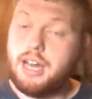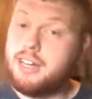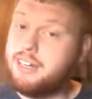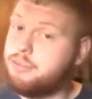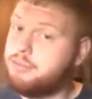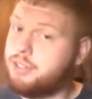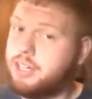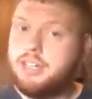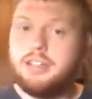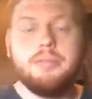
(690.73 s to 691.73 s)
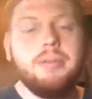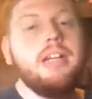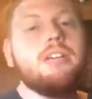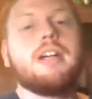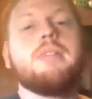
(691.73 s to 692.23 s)
I didn't forget, the
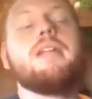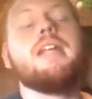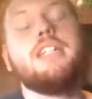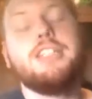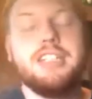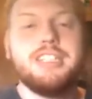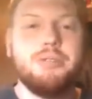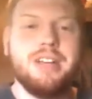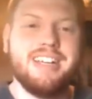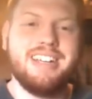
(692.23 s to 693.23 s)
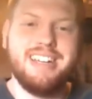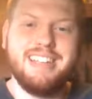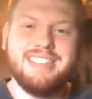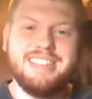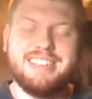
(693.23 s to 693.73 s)
media recommendation this week
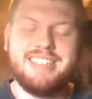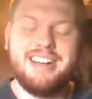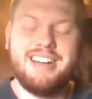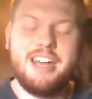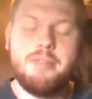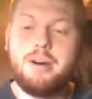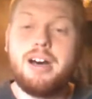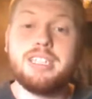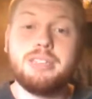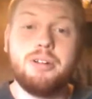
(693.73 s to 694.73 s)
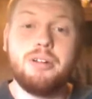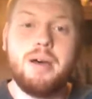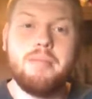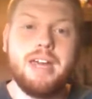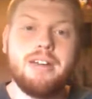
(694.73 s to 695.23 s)
is Impossible
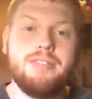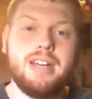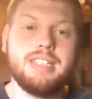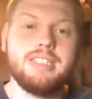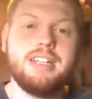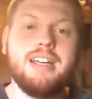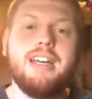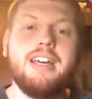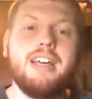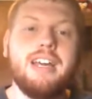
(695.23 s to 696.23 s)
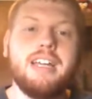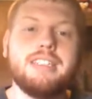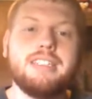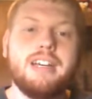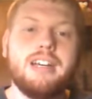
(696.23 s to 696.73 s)
by Manifest.
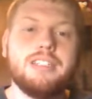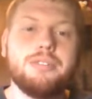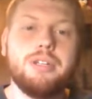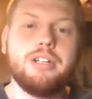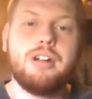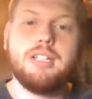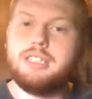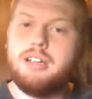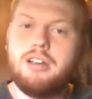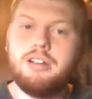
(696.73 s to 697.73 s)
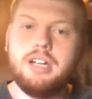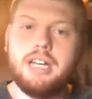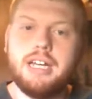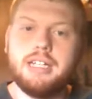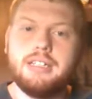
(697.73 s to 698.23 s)
It's a really great song.
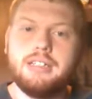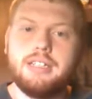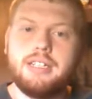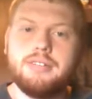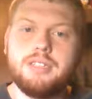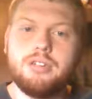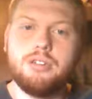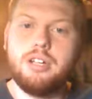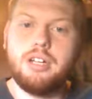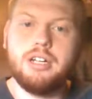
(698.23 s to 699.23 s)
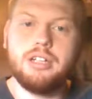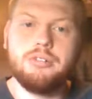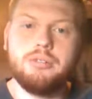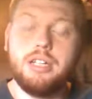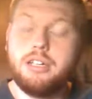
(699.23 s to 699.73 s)
It gives a
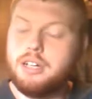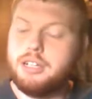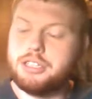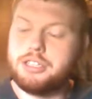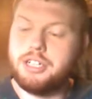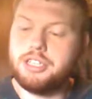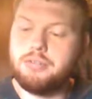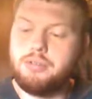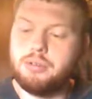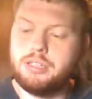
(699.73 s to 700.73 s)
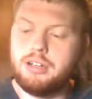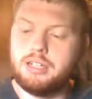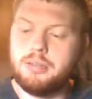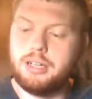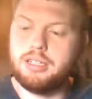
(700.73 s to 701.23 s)
really good illustration of what we
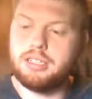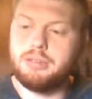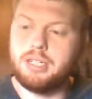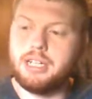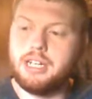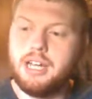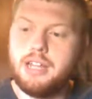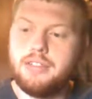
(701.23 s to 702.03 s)
talked about this week, that